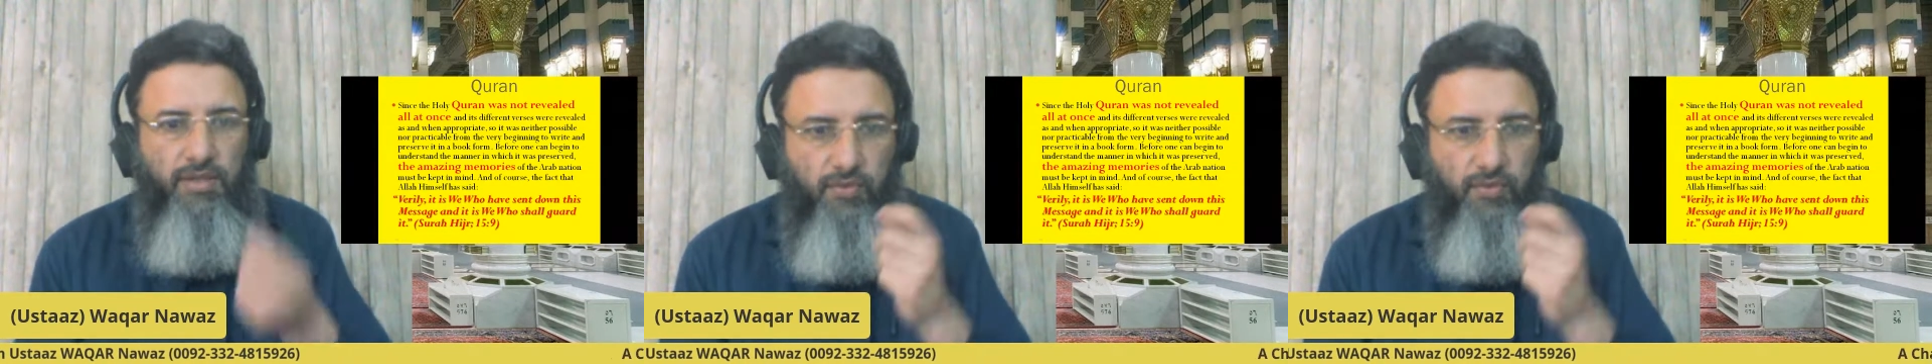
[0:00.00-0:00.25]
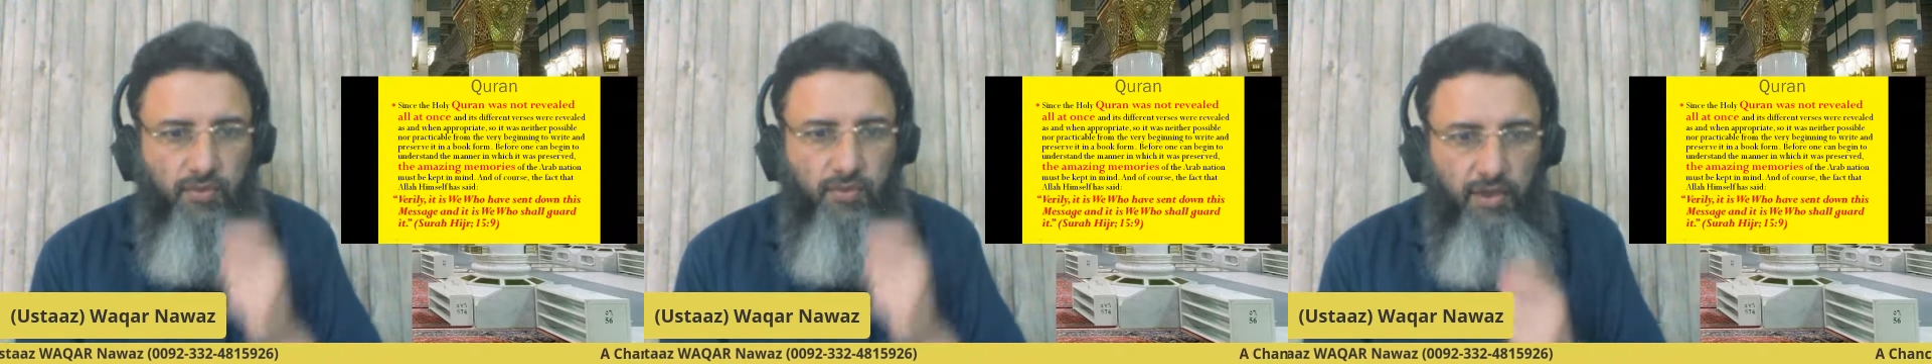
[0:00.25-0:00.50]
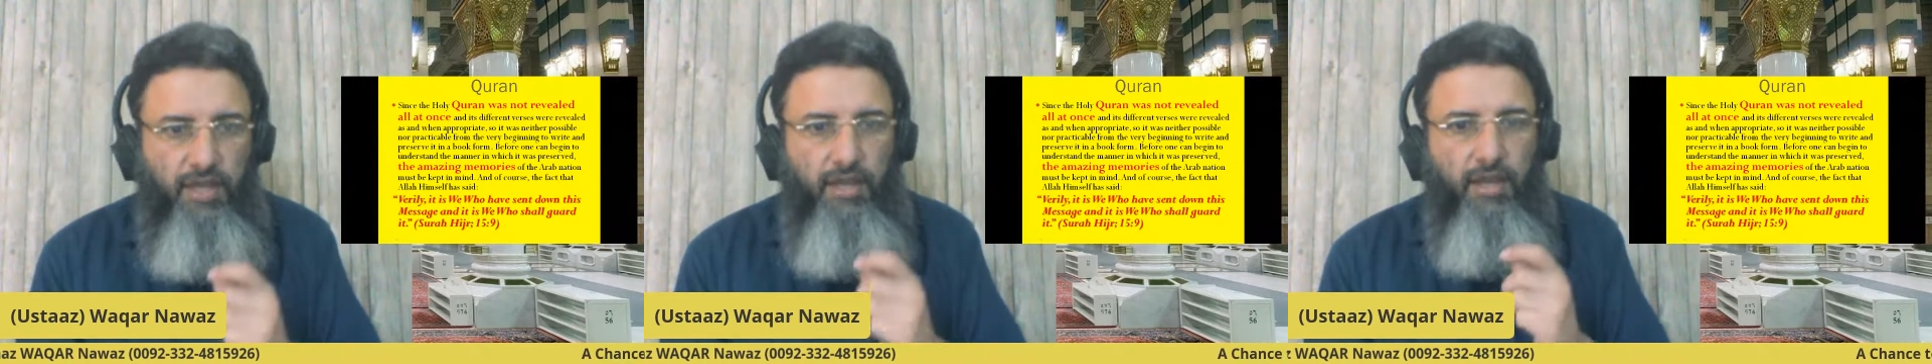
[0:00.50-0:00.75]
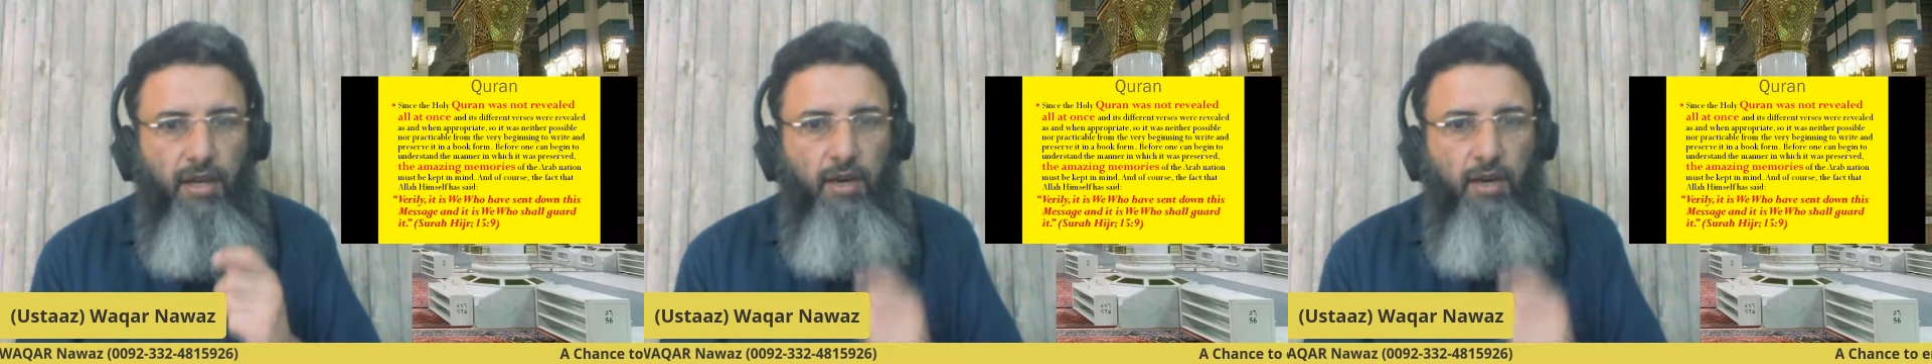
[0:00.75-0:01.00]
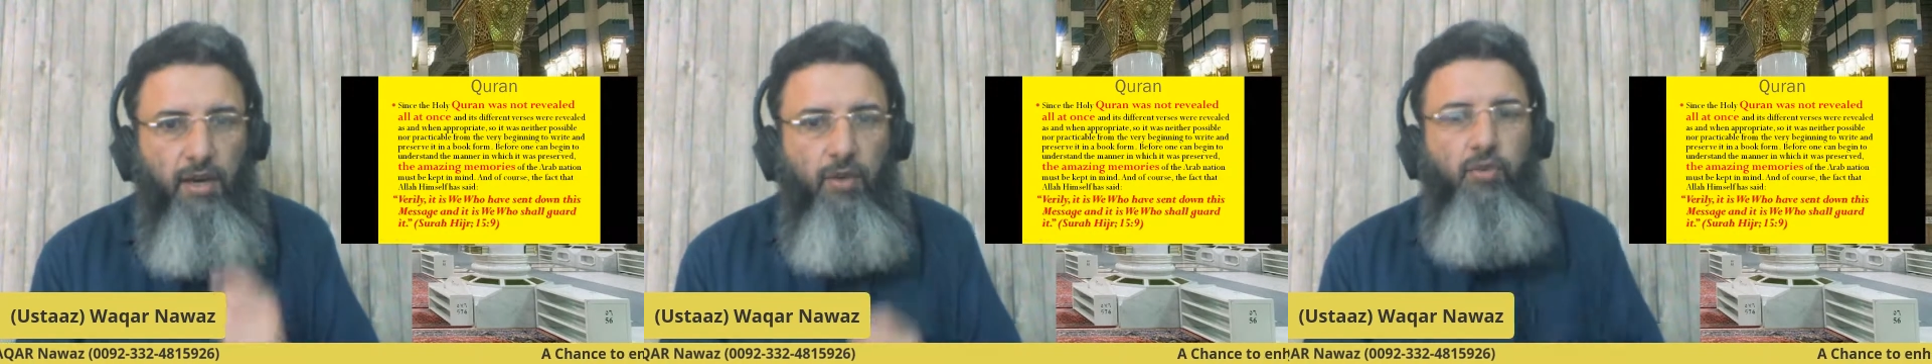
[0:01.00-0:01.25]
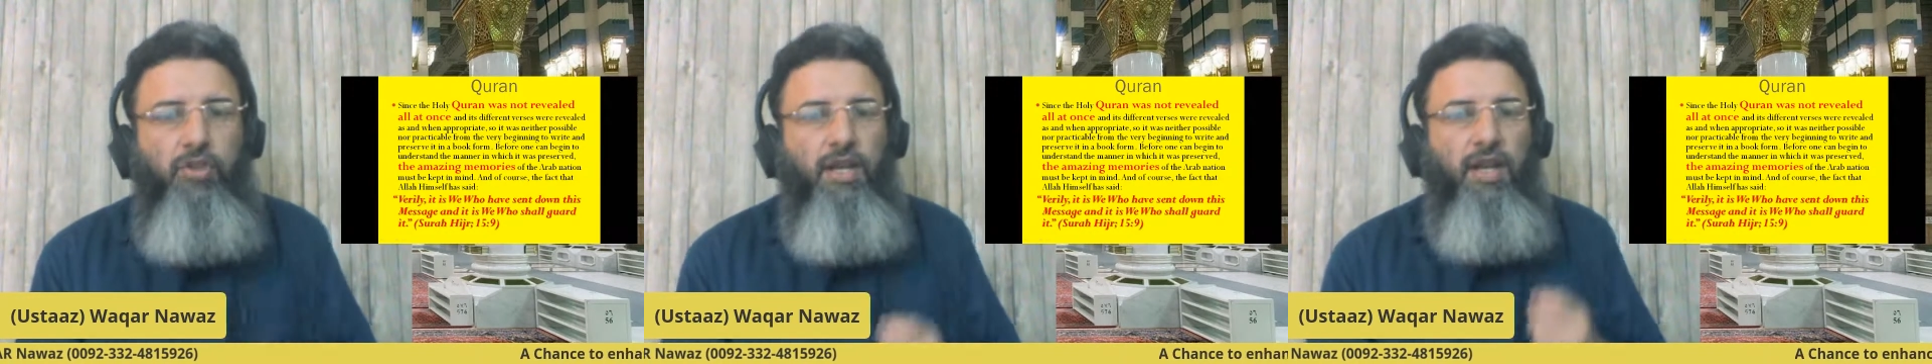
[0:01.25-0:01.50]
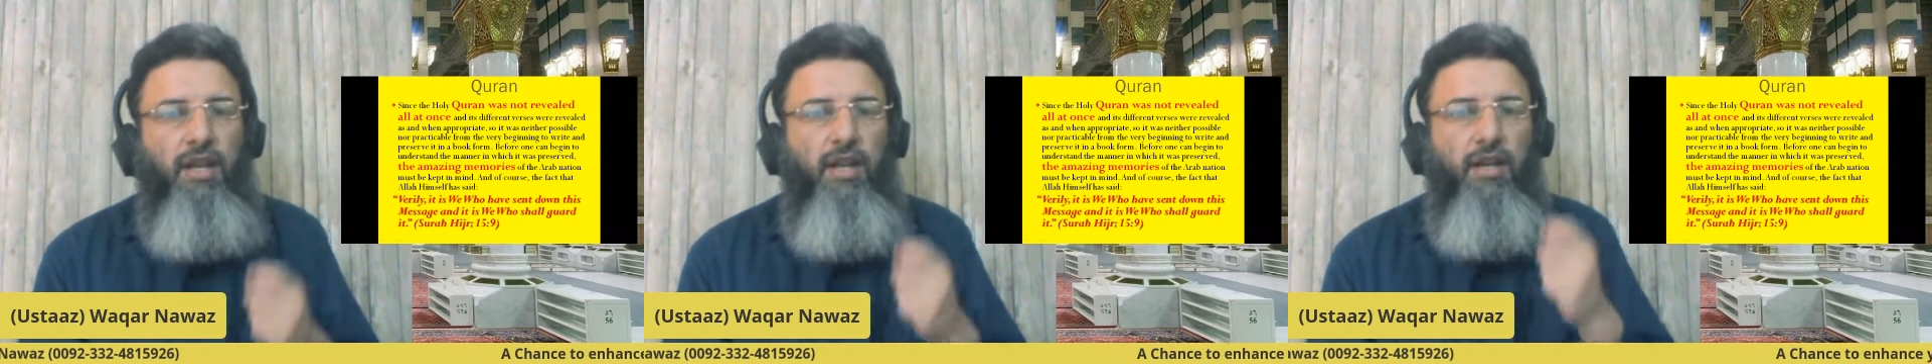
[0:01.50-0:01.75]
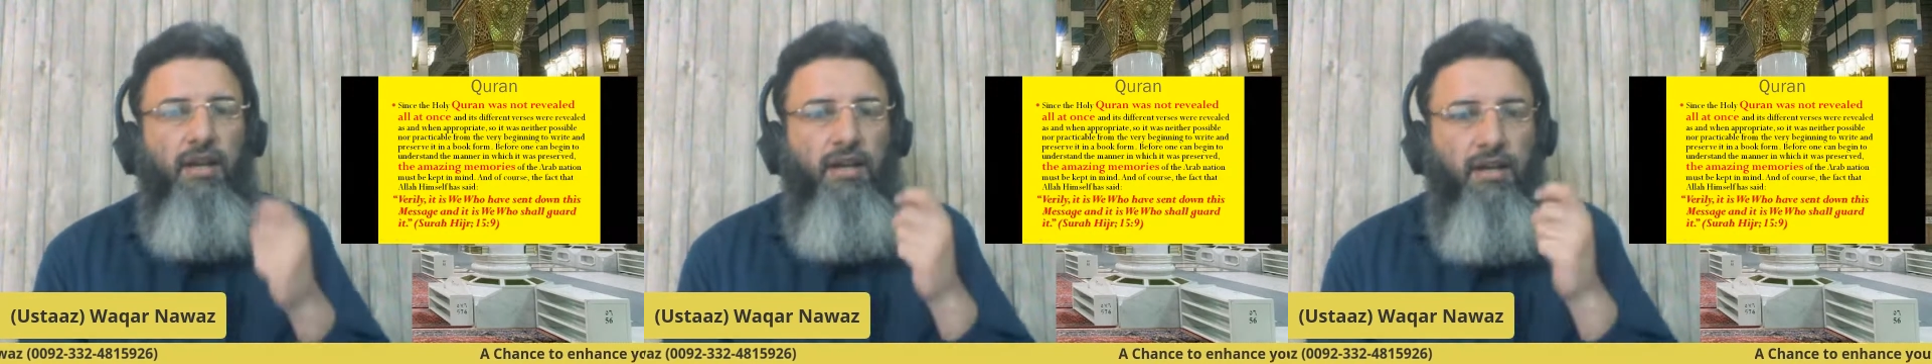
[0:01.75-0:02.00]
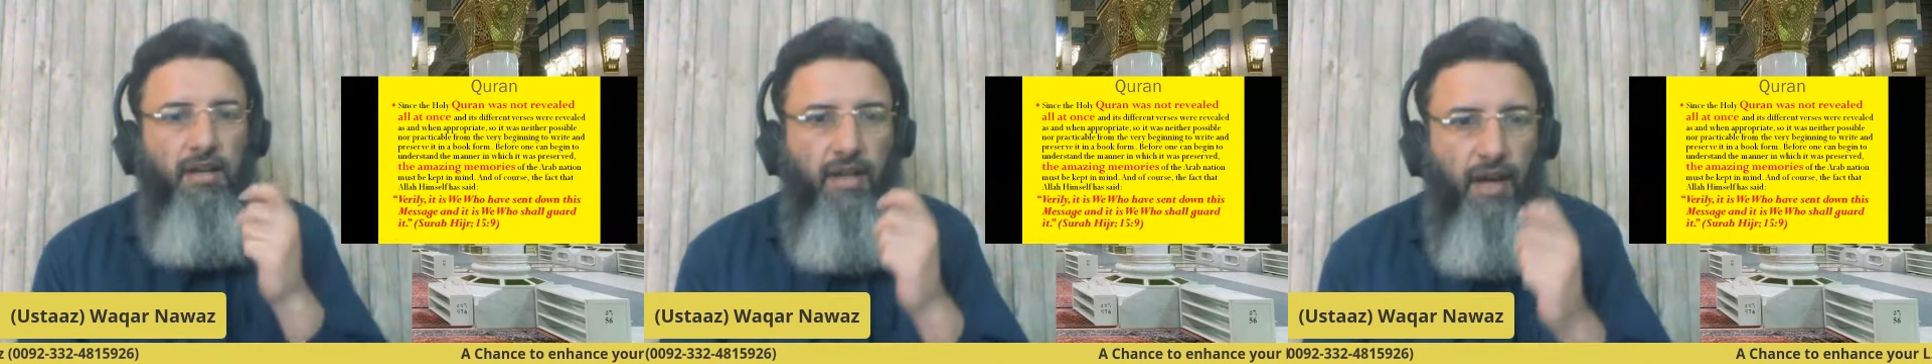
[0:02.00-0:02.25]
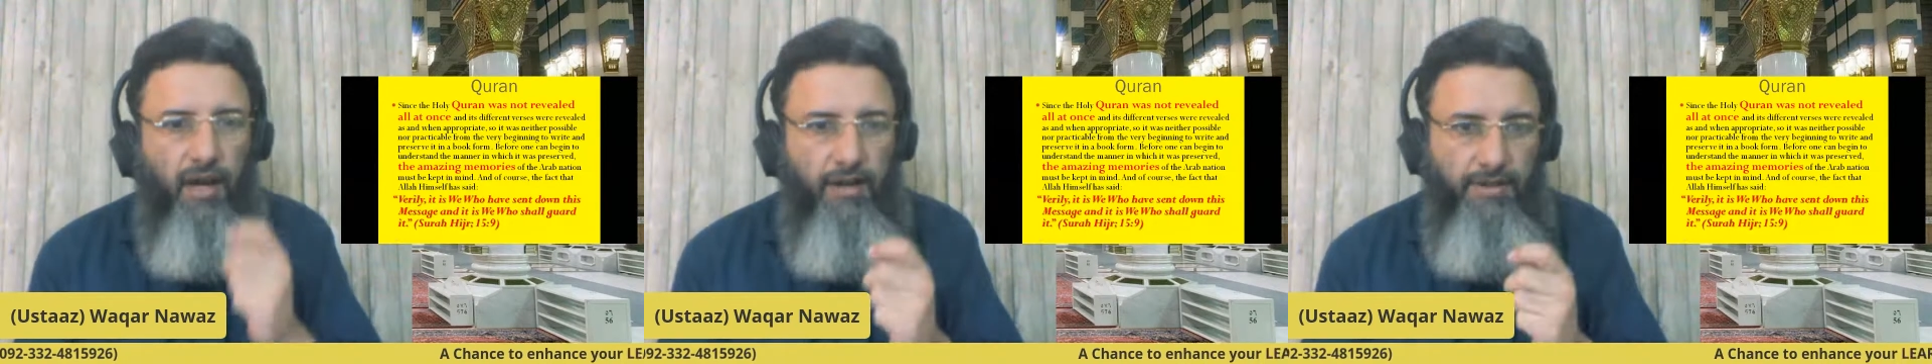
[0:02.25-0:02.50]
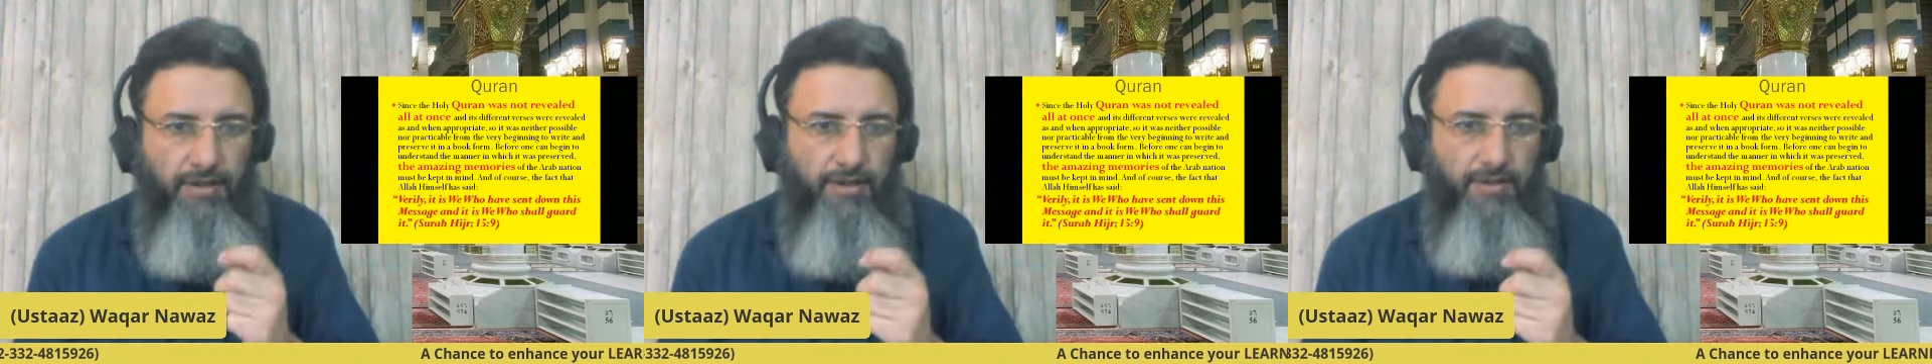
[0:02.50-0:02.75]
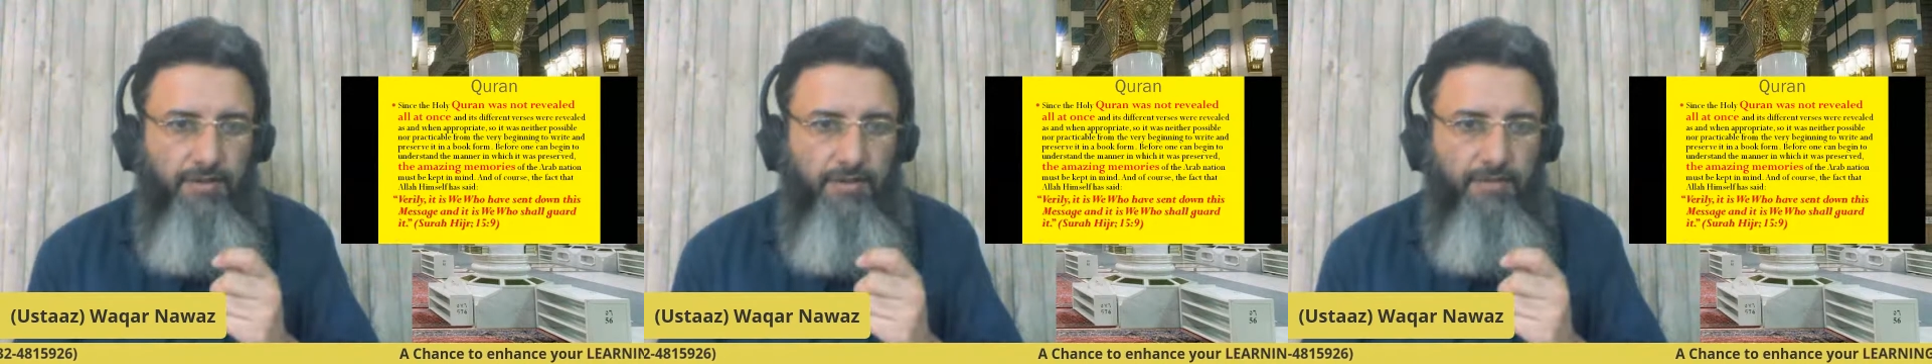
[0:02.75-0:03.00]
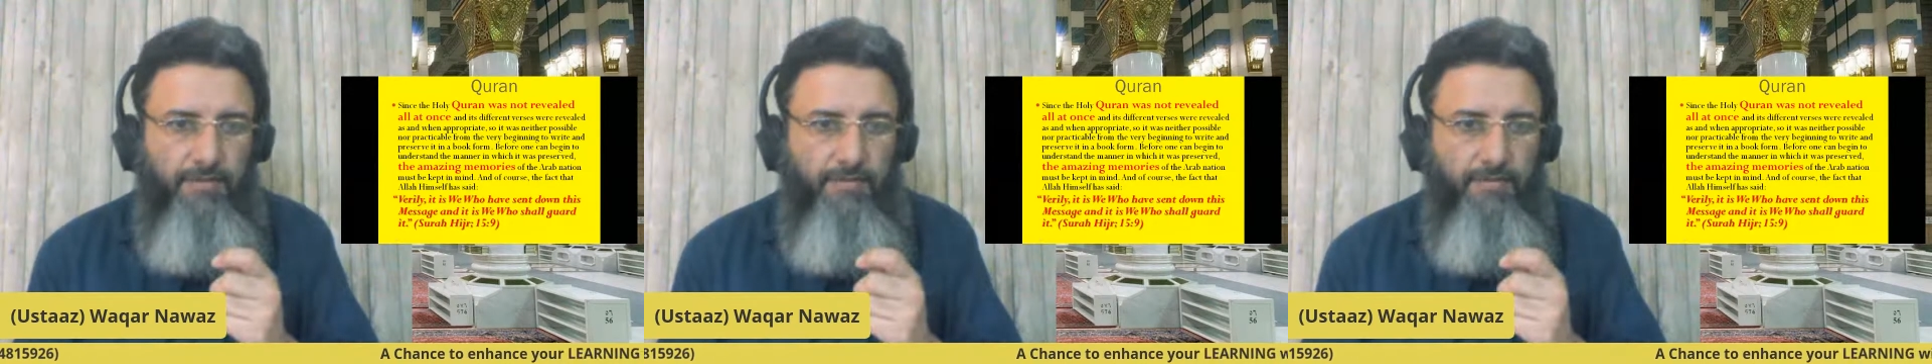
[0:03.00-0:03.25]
we who shall guard it.